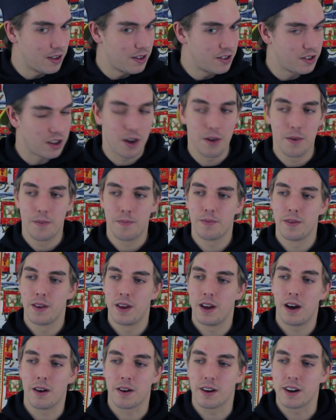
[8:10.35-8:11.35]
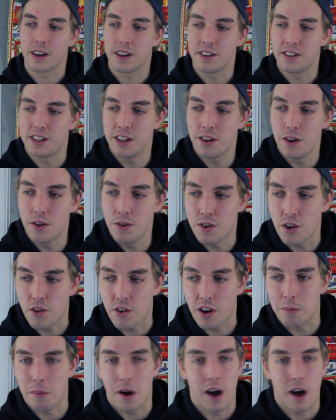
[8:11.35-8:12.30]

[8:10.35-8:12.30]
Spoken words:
So I'm going to continue to drink